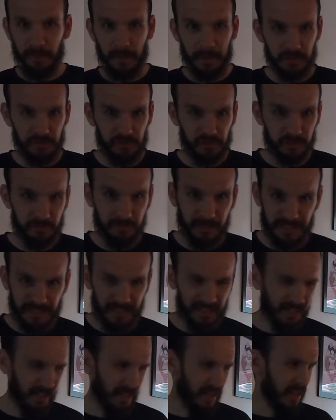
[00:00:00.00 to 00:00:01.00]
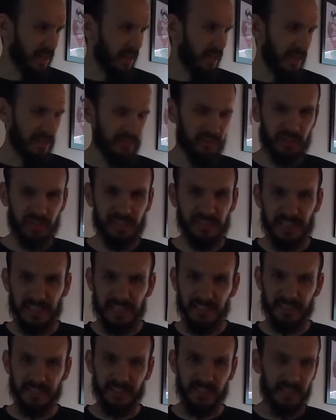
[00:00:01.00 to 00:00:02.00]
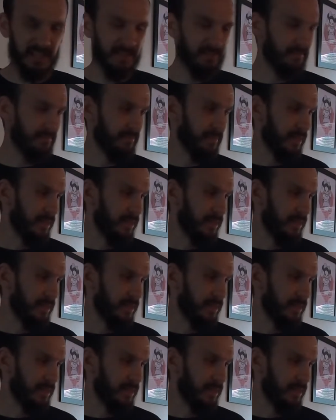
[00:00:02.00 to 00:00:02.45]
posts from me. I just tend to,